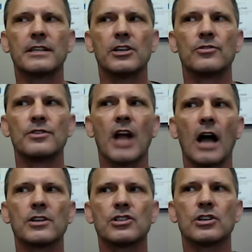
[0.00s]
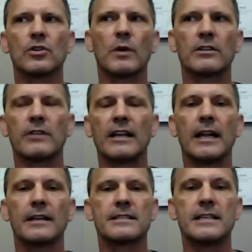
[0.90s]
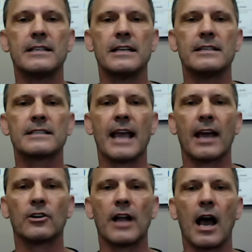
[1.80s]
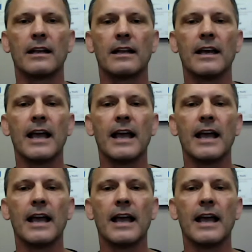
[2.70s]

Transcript: that you're not sure whether they need a CT scan or not,